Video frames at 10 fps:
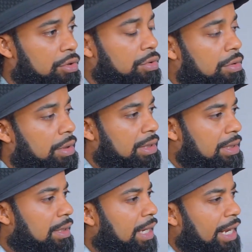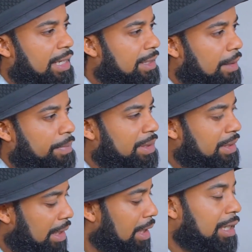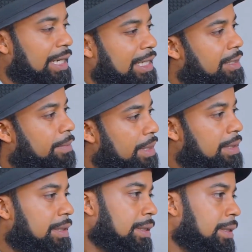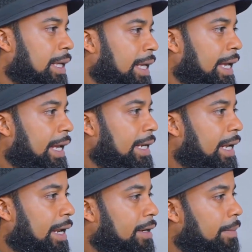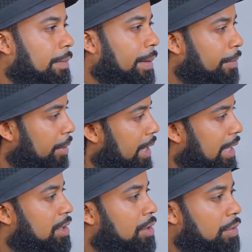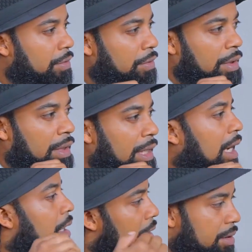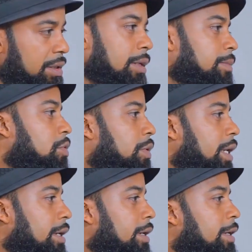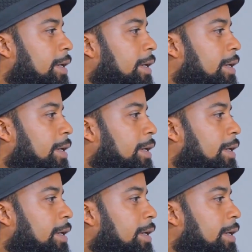Joe, is it anything particularly that you missed? Any kind of memory that you know you're accustomed doing